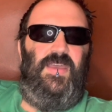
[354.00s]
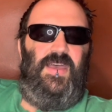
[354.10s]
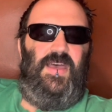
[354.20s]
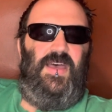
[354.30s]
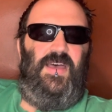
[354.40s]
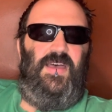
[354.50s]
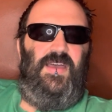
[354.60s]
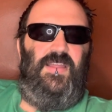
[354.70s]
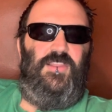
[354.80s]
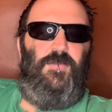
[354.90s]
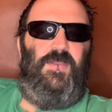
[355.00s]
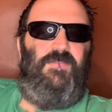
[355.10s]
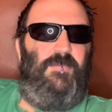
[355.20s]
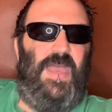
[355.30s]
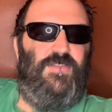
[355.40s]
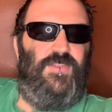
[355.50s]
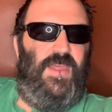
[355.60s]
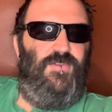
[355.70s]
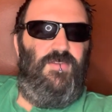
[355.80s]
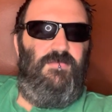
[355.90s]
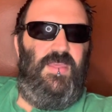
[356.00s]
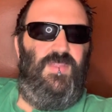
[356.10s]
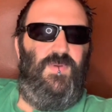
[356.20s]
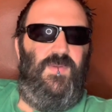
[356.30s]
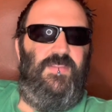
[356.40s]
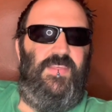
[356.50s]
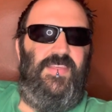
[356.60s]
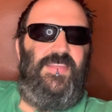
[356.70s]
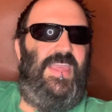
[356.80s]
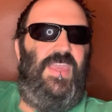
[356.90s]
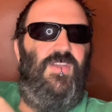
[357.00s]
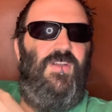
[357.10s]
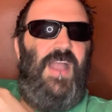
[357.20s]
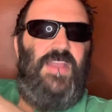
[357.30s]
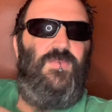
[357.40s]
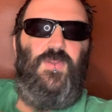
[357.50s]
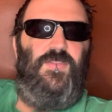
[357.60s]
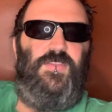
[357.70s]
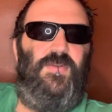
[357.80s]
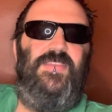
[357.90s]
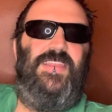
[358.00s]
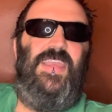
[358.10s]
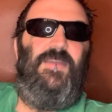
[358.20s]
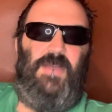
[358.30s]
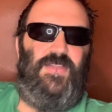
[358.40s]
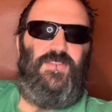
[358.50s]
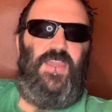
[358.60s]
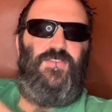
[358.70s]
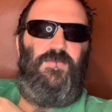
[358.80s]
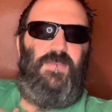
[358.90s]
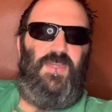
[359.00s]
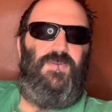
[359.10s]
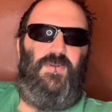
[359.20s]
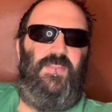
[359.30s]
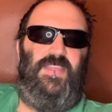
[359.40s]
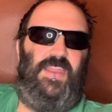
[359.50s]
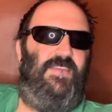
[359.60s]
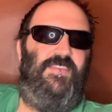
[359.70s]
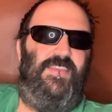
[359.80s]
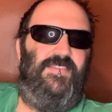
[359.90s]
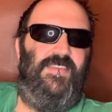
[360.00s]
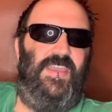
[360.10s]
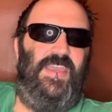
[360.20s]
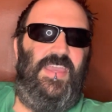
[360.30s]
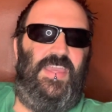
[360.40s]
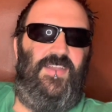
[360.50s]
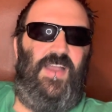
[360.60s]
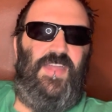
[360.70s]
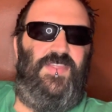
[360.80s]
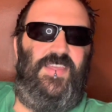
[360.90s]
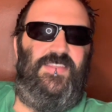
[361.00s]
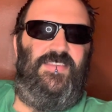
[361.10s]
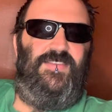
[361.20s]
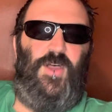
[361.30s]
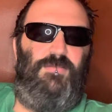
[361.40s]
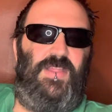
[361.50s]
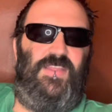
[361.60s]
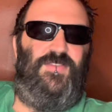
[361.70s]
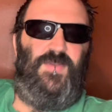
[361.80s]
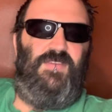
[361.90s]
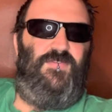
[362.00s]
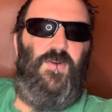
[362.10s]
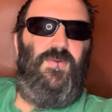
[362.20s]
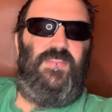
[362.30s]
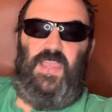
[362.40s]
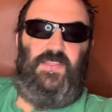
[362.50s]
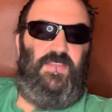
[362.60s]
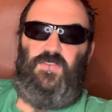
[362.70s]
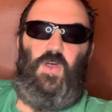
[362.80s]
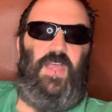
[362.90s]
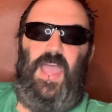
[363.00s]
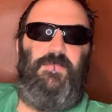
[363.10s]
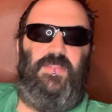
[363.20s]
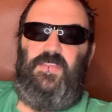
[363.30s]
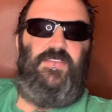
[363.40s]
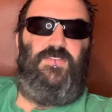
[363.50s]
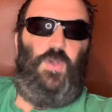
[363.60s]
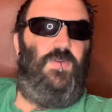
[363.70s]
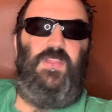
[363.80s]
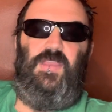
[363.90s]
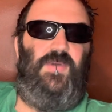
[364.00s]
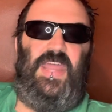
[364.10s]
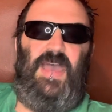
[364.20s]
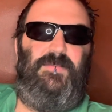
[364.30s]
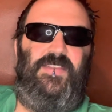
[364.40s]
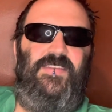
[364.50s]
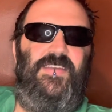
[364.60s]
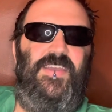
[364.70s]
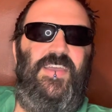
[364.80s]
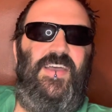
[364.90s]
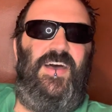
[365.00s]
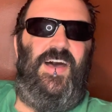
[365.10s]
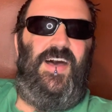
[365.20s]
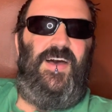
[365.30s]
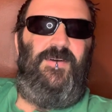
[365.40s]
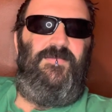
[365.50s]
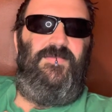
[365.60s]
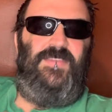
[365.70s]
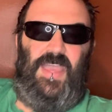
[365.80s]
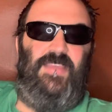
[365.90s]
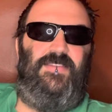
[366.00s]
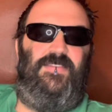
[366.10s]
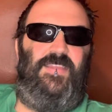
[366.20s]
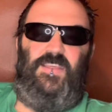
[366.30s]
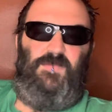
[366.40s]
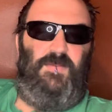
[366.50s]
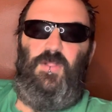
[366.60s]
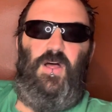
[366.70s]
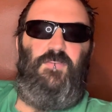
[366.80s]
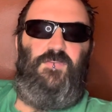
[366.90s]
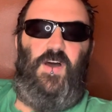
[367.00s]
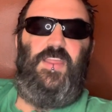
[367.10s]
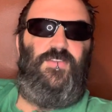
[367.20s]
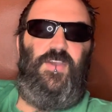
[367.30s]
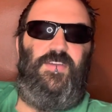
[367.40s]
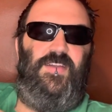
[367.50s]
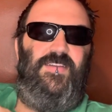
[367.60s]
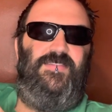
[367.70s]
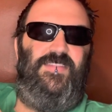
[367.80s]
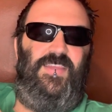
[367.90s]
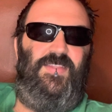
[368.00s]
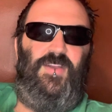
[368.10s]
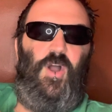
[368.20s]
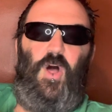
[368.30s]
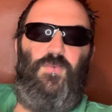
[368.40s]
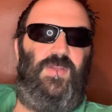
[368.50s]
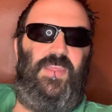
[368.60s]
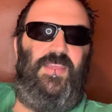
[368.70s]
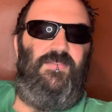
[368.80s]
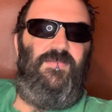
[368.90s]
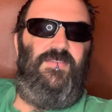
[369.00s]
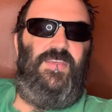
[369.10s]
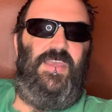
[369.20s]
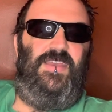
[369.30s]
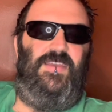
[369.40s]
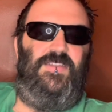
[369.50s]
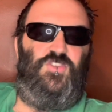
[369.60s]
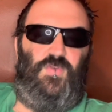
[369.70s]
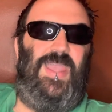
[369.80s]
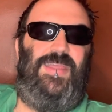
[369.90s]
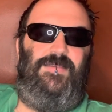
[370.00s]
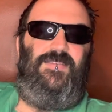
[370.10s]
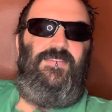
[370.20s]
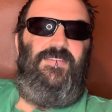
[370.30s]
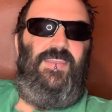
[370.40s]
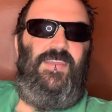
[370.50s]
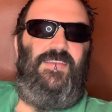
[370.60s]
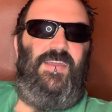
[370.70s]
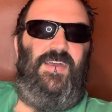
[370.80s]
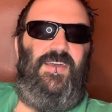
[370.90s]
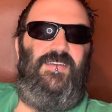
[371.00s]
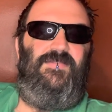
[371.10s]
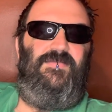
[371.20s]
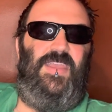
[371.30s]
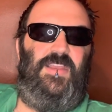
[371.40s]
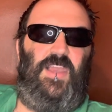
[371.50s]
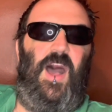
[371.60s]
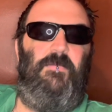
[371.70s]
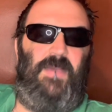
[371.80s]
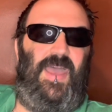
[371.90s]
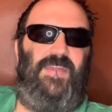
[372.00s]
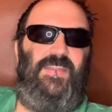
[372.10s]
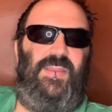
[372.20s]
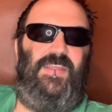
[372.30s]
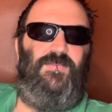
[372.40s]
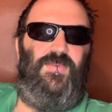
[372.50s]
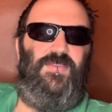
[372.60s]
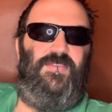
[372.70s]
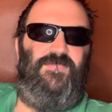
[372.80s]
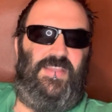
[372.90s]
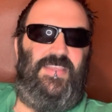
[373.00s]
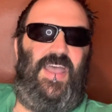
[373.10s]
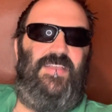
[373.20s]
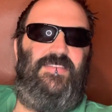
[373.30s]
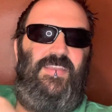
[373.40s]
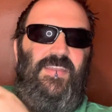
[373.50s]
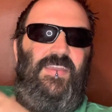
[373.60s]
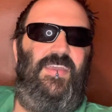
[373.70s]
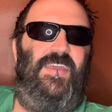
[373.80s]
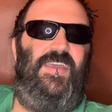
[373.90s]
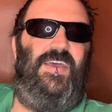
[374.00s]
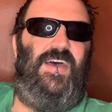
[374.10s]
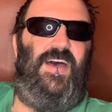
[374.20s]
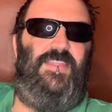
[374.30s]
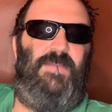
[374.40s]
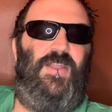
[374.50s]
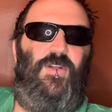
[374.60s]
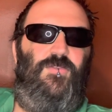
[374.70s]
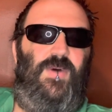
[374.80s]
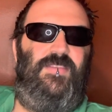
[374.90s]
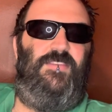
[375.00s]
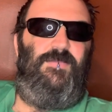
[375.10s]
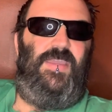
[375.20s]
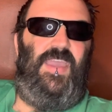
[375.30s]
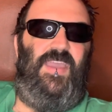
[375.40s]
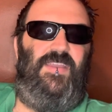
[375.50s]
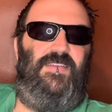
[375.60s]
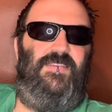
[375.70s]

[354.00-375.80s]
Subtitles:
a little bit of imagination being thrown into this here. I don't know that there is any imagination being thrown into any of this here. I think this is all played straightforward. Like, all happened. This is totally what happened. Yes, these people all fought each other. They're all really trained in combat, and it was fantastic. The main girl wants to be